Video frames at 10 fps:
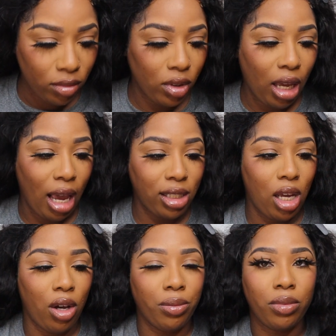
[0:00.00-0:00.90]
Okay,
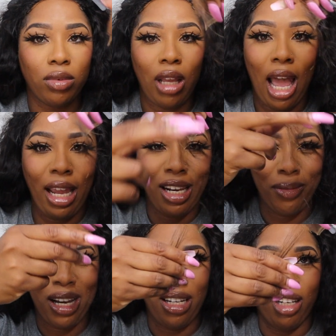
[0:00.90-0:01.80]
so I end
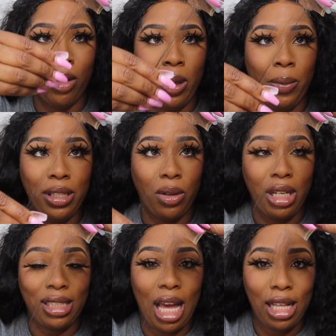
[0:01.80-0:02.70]
up cutting a little bit of piece on
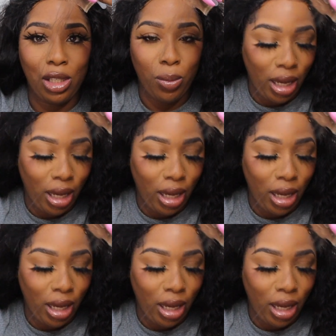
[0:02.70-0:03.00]
this side too.